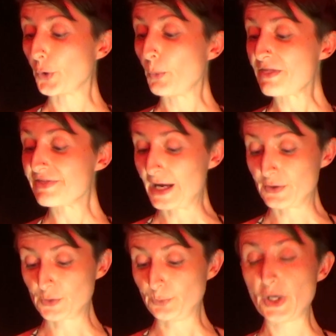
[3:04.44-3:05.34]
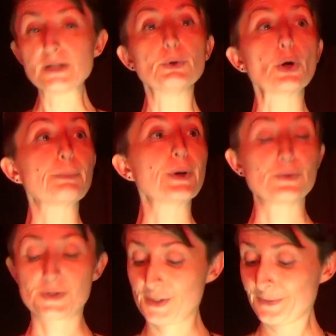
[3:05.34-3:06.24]
a one thousand word blog
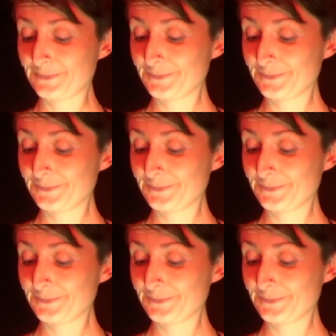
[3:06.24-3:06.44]
post.